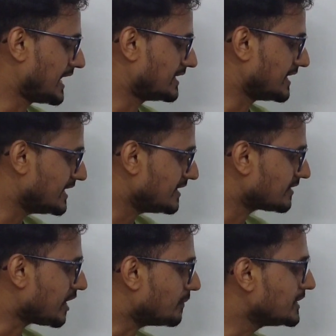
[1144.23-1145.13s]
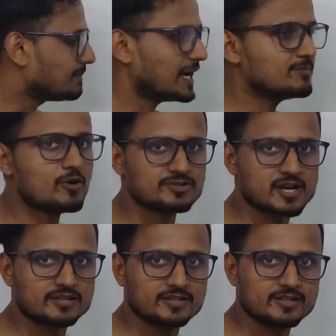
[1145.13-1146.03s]
And here how many pi bonds
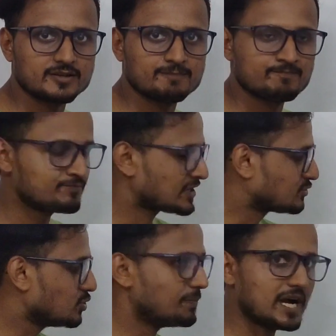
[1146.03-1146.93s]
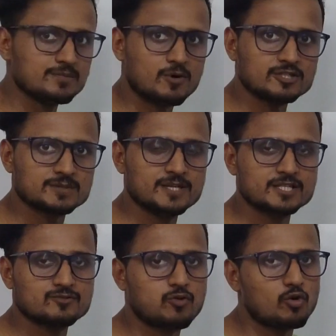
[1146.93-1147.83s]
are there? 2 pi bonds
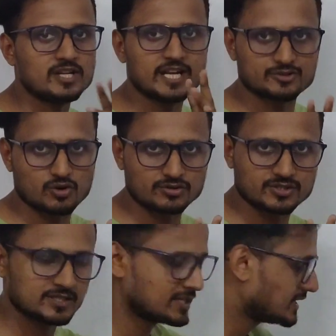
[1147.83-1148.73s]
means 4 electrons.